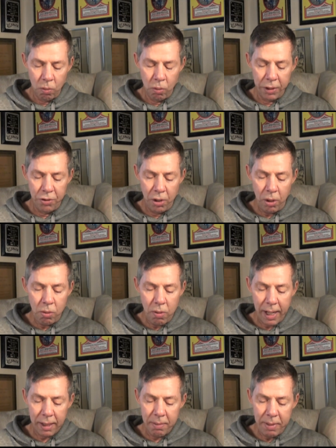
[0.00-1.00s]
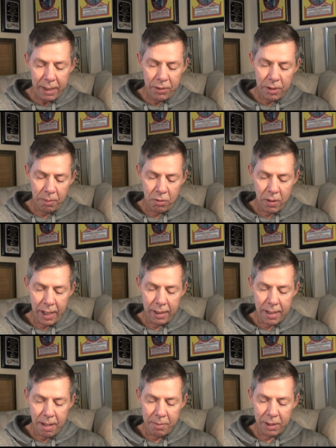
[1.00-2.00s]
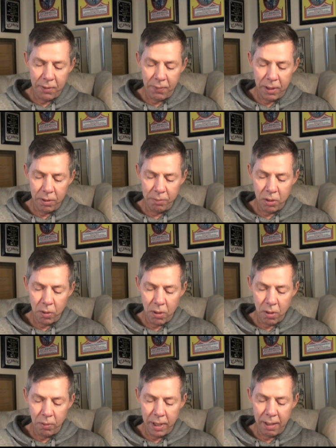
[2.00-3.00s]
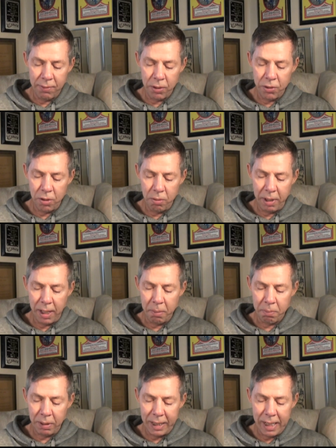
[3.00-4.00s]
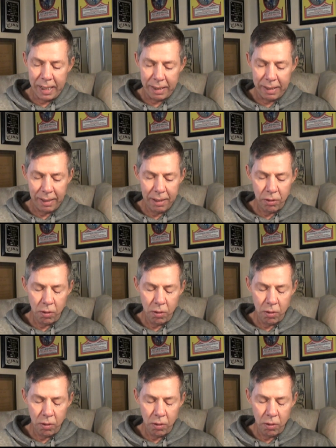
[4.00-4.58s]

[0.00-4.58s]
Would you recommend some great comics, films, or whatever to me, please?